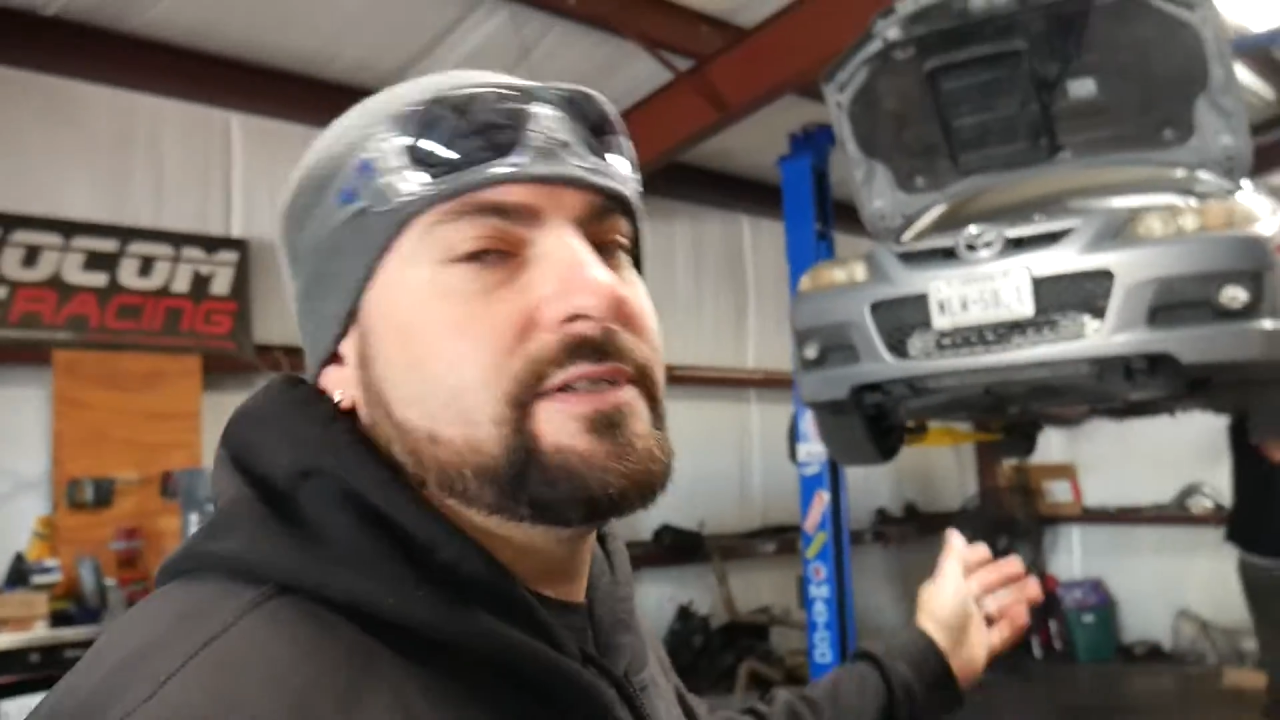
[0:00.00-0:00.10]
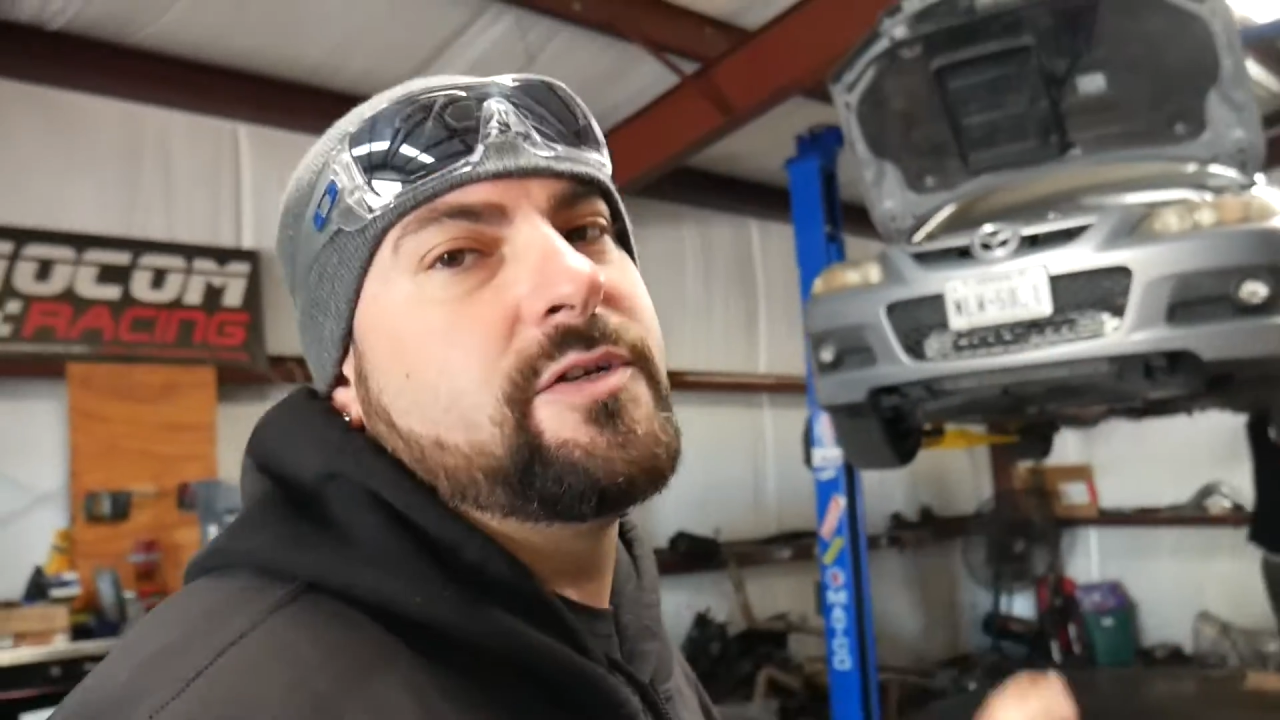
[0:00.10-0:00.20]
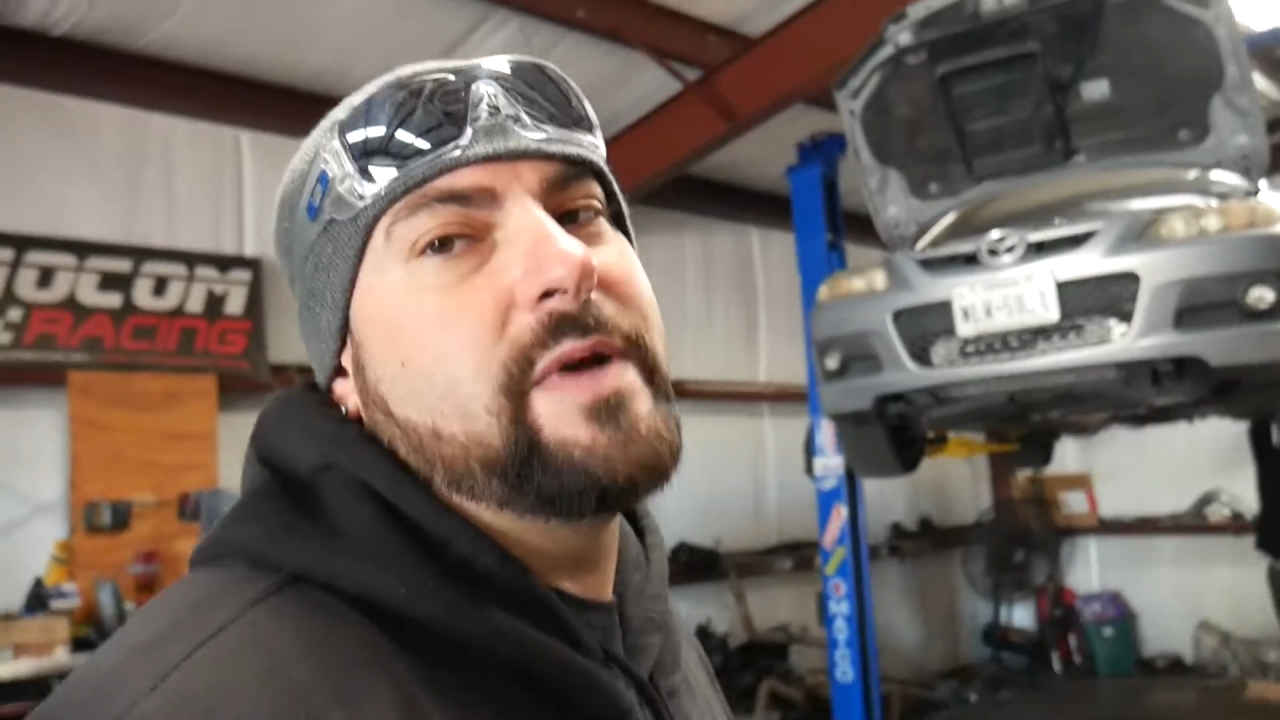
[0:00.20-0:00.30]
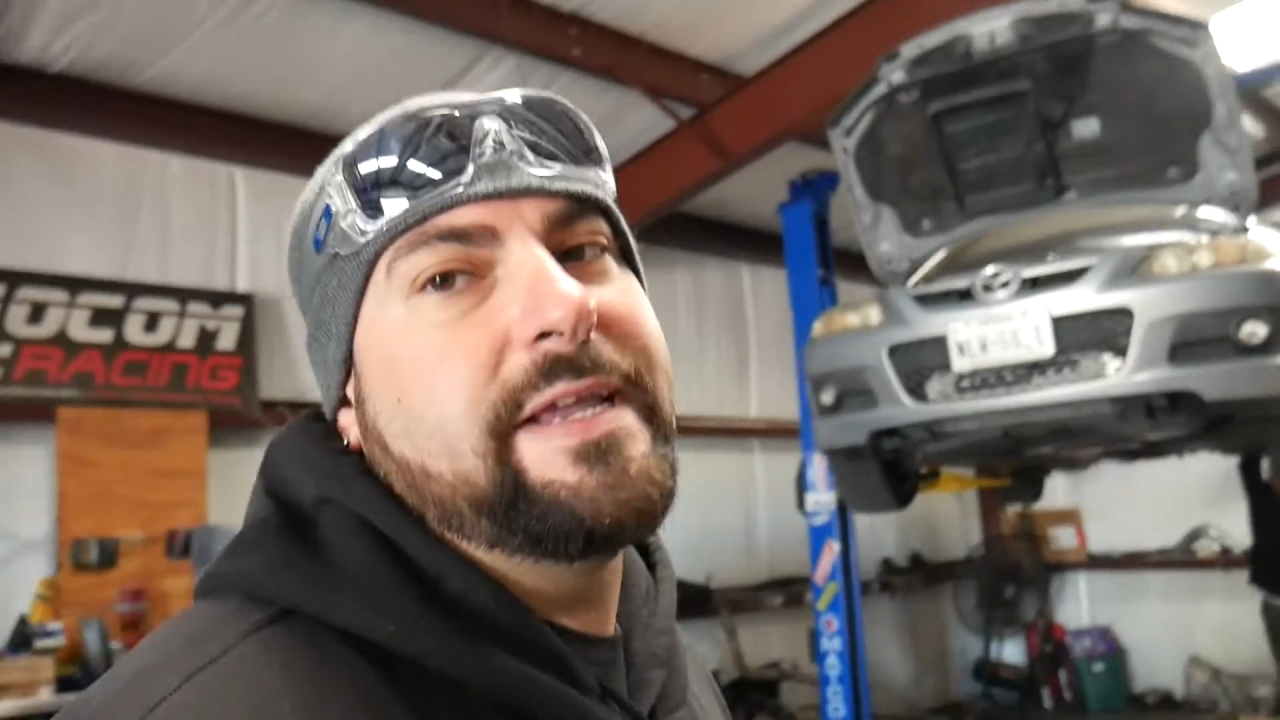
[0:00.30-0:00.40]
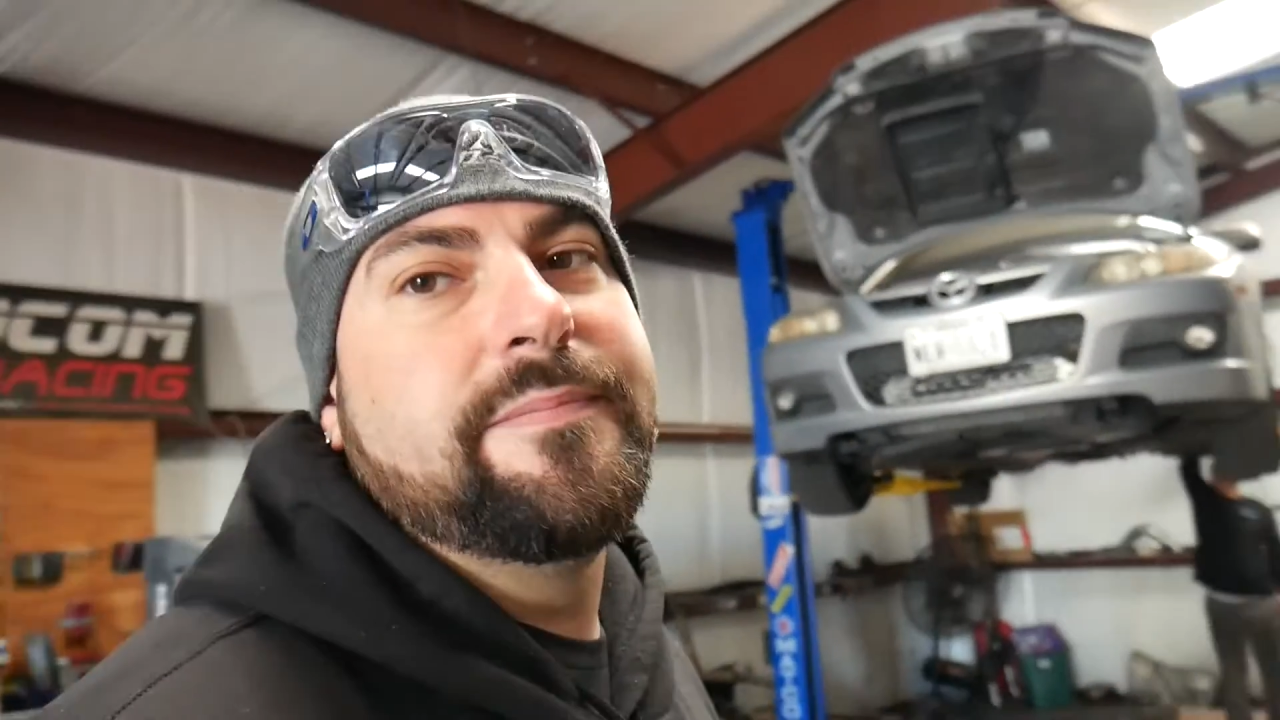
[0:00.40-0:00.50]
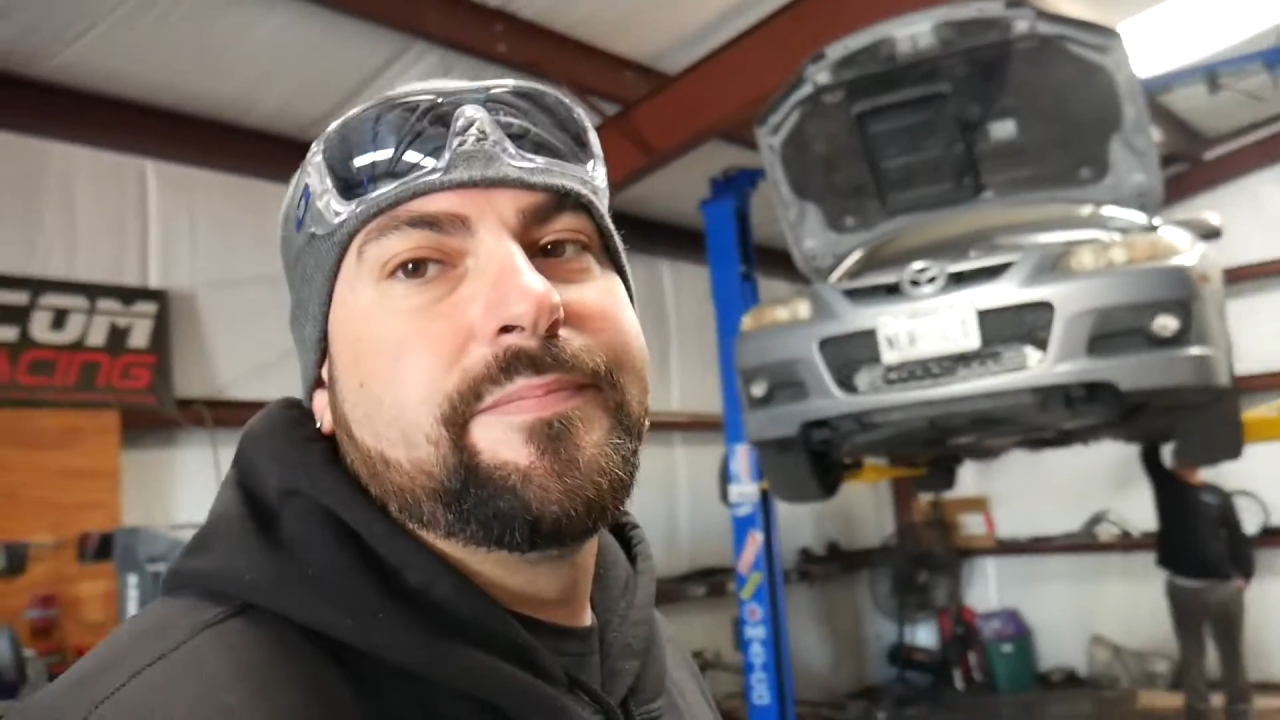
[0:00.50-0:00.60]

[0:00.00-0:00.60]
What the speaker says: to wait.